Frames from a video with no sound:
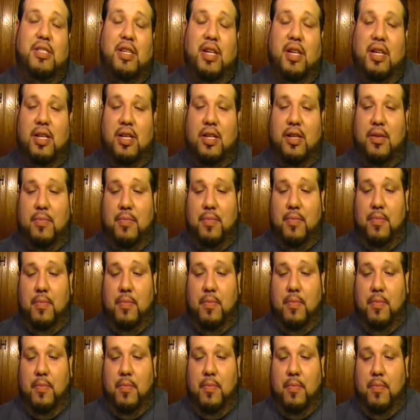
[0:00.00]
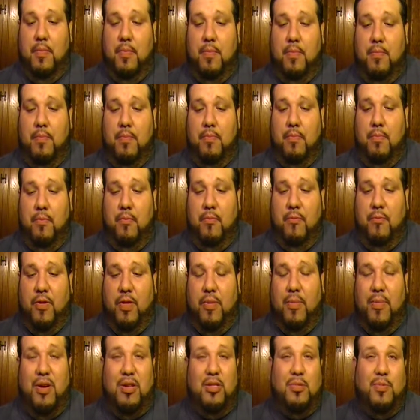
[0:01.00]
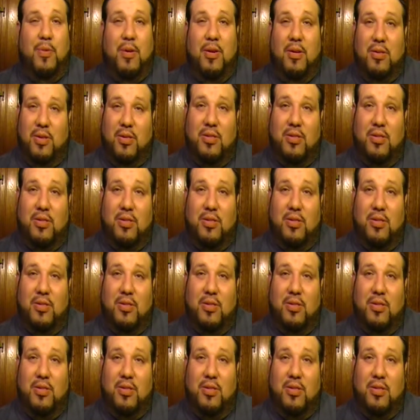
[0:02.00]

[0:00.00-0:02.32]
for the most part,